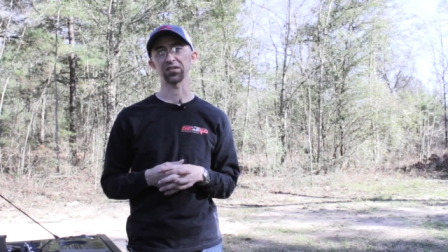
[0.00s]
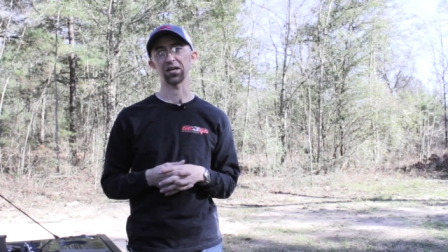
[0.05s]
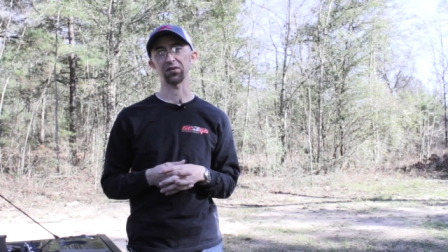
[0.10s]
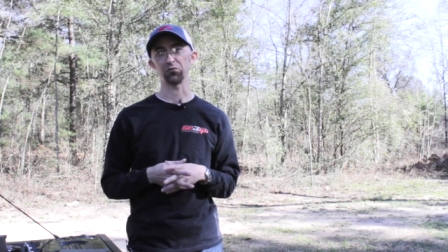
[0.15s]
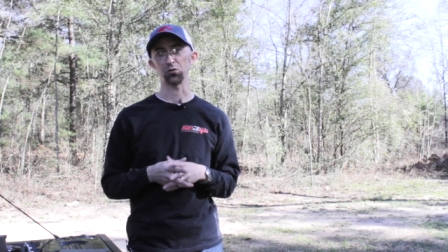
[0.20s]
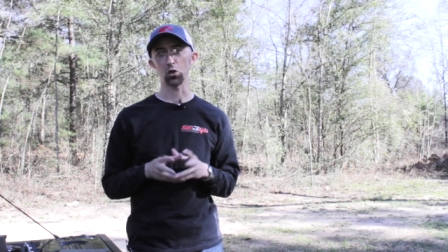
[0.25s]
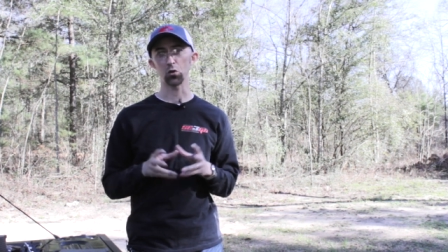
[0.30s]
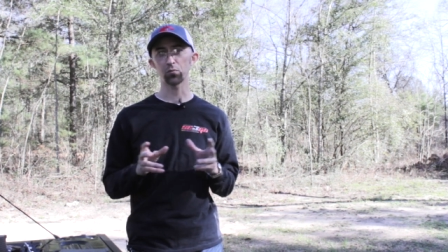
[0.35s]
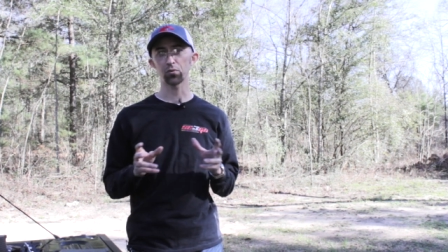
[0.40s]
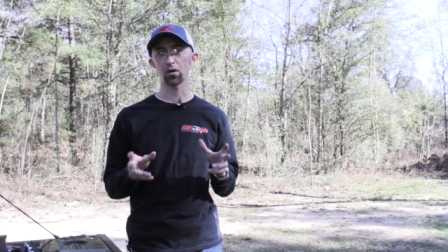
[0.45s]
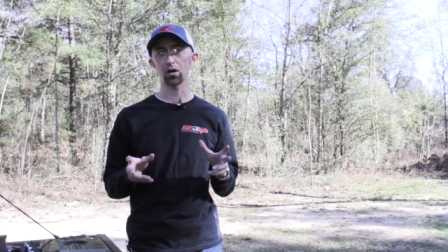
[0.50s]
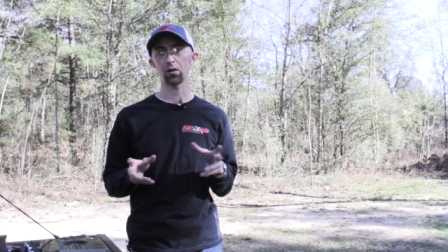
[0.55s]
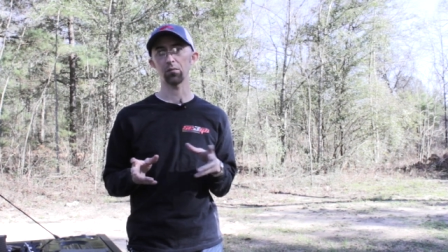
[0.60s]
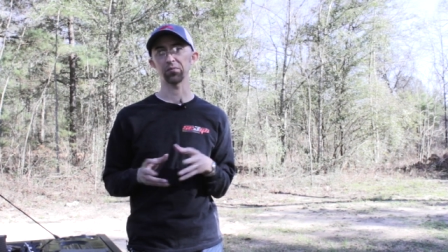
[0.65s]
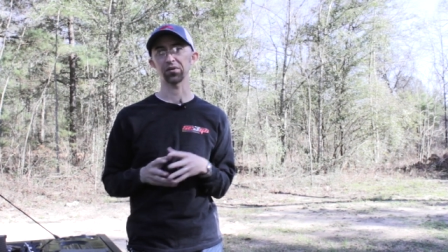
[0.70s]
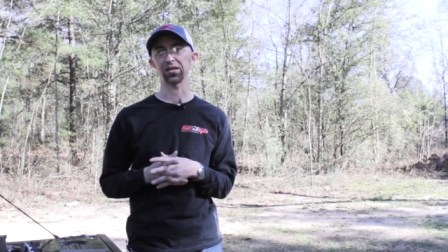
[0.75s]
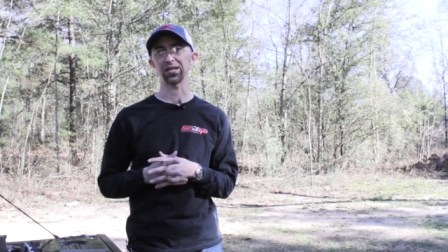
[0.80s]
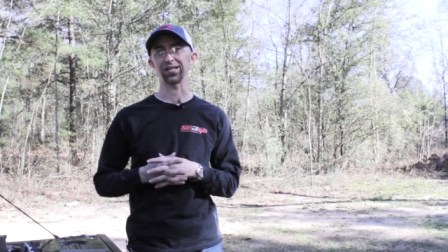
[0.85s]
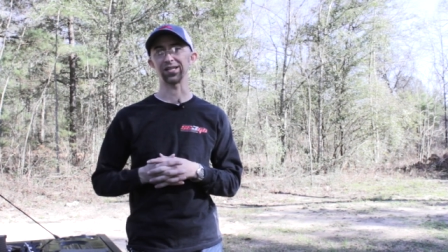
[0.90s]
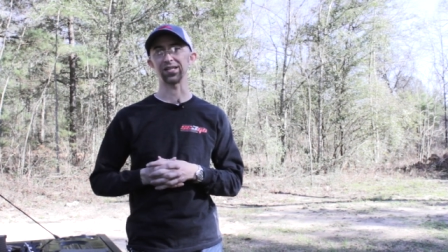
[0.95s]
I have no
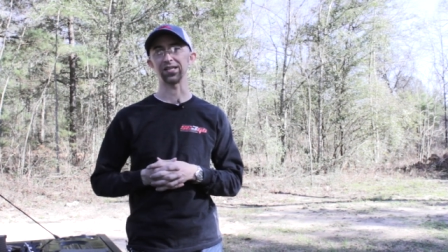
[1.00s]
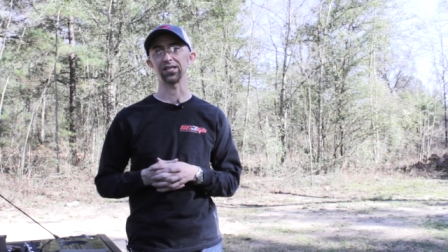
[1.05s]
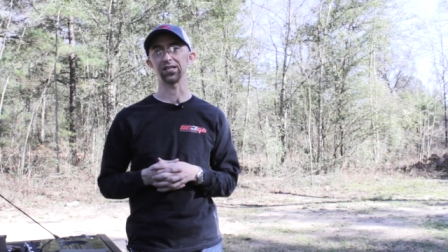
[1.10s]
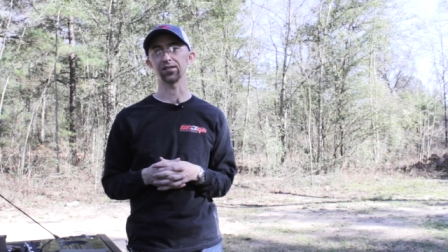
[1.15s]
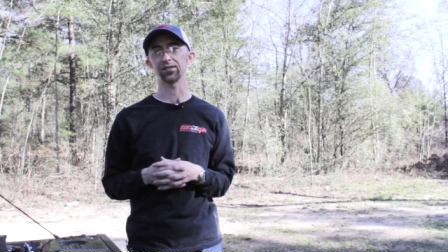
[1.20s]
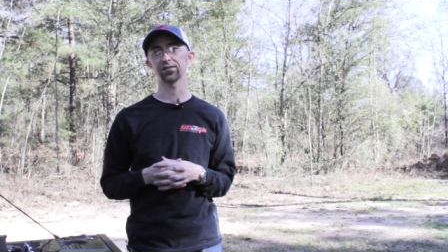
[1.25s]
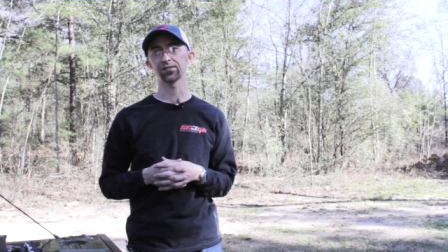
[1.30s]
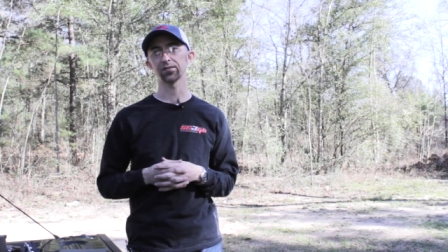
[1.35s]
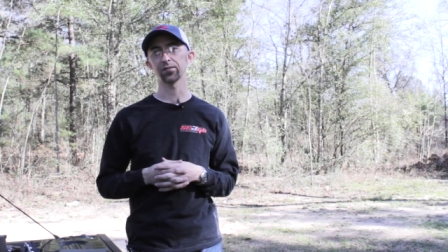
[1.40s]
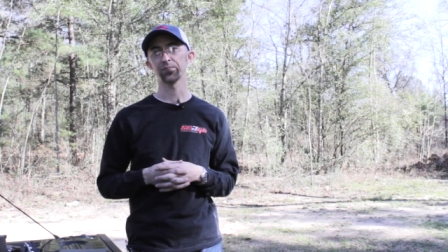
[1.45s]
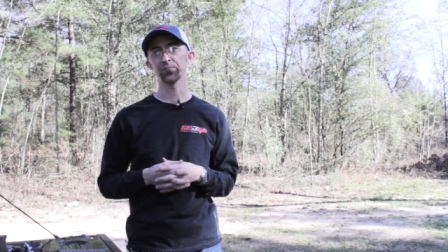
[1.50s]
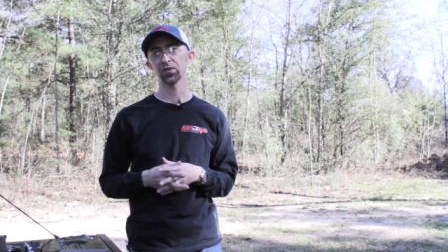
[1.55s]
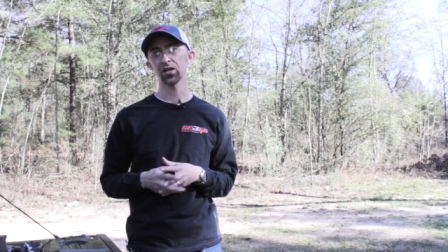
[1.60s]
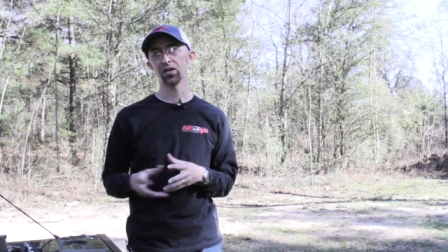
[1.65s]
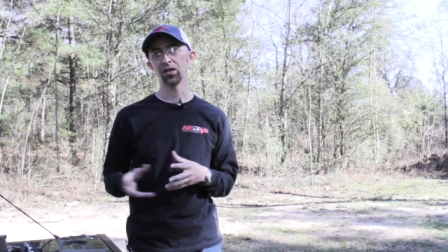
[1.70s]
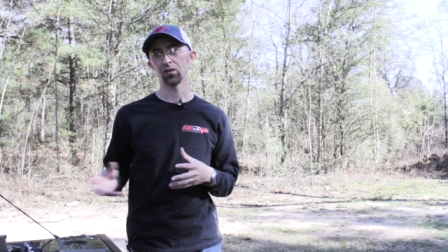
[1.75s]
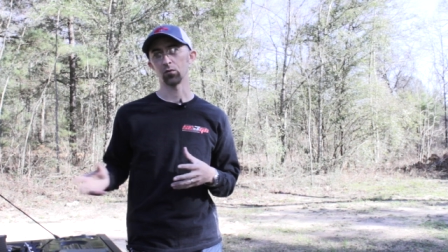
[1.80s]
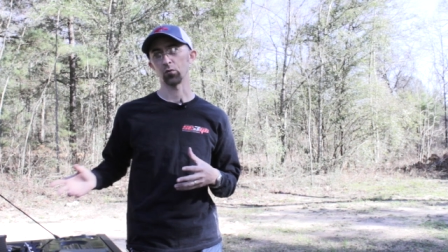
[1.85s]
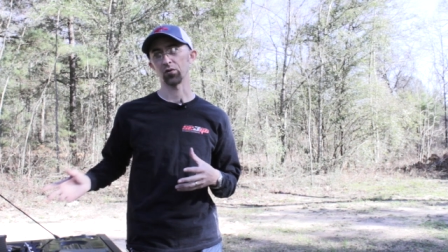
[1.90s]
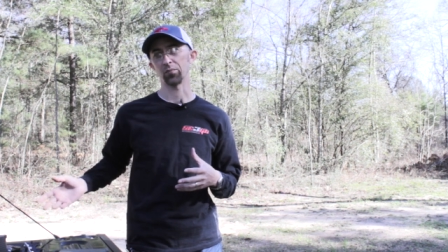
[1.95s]
problem getting hits
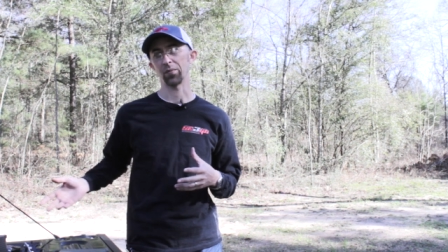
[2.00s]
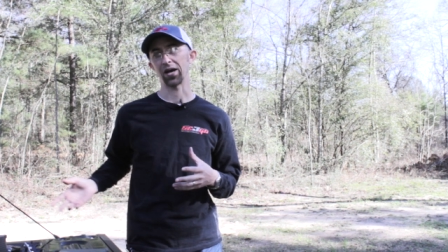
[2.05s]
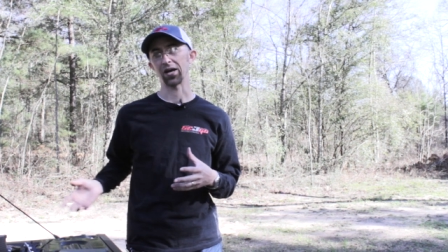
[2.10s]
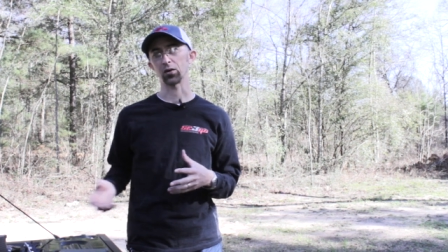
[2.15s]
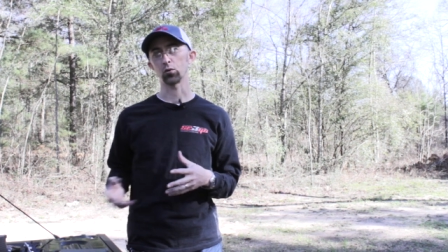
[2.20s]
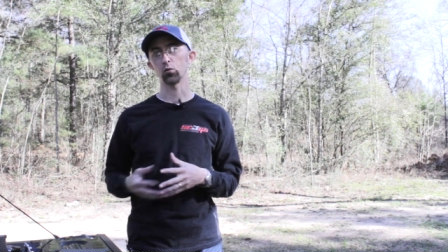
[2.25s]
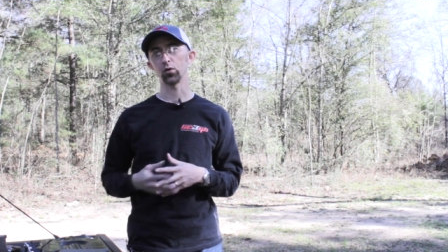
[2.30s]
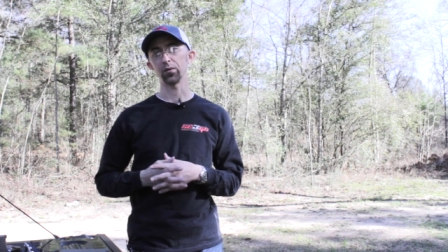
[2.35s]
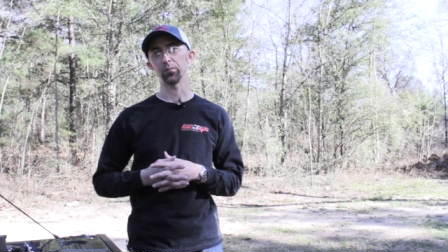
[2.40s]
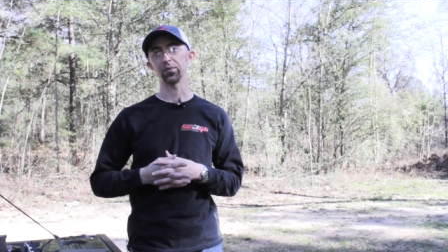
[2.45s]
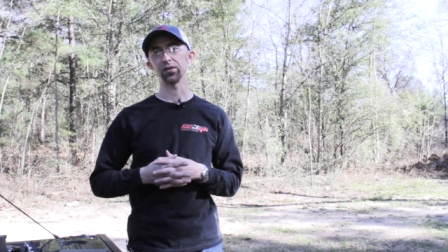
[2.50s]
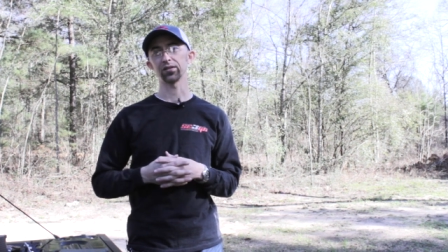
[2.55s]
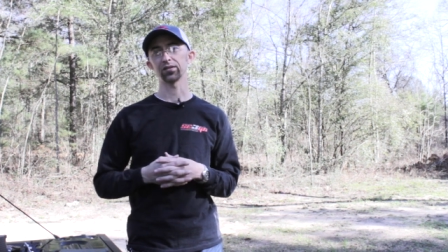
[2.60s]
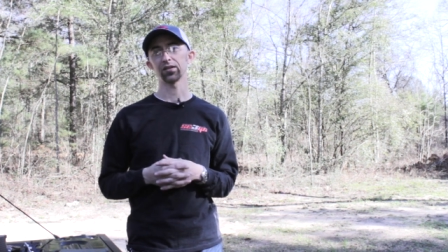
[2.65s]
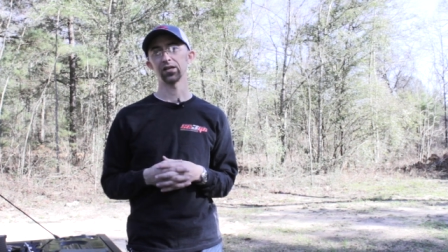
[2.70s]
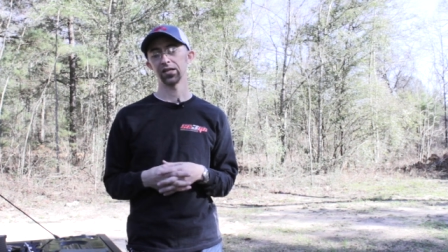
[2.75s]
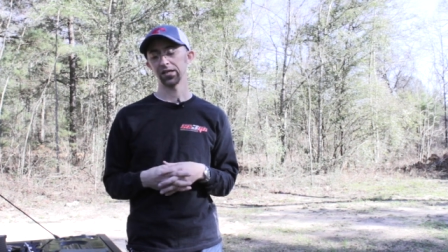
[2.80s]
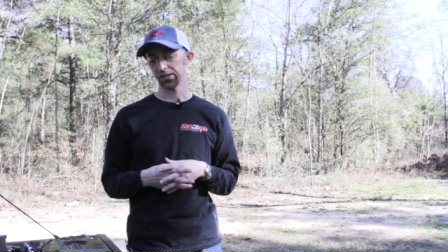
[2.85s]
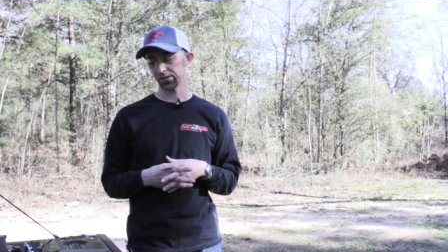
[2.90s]
with my equipment.